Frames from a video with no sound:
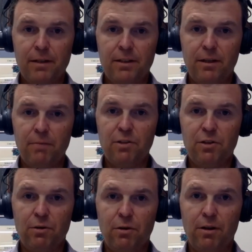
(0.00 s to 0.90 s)
some
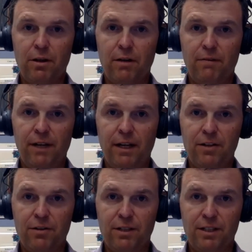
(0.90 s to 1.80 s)
sort of
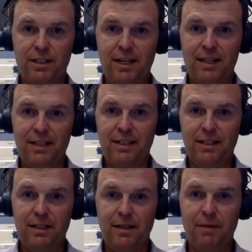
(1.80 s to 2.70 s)
entrance
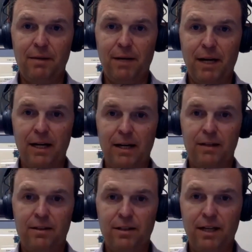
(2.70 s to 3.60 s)
testing coming back
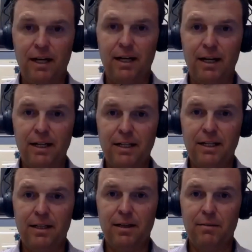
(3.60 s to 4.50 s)
to get an
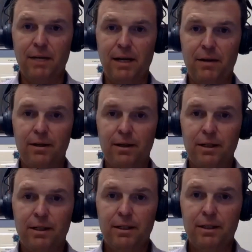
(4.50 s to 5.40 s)
idea about
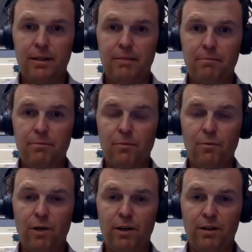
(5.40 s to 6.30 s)
um,
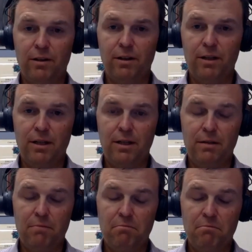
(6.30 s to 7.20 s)
what
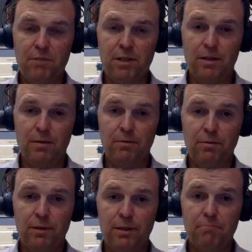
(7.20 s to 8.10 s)
the you know
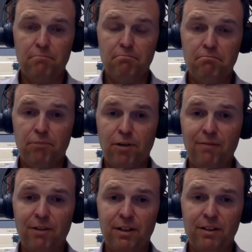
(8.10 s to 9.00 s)
um,
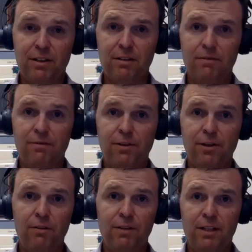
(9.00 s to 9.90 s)
prevalence of
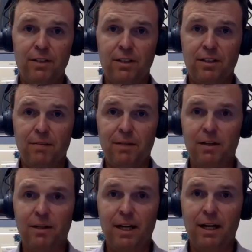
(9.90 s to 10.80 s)
COVID is that's coming
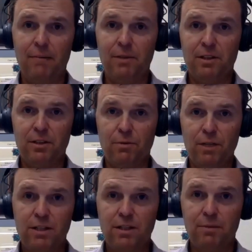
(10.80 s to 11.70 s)
on the campus is
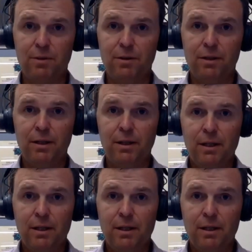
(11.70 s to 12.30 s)
reasonable.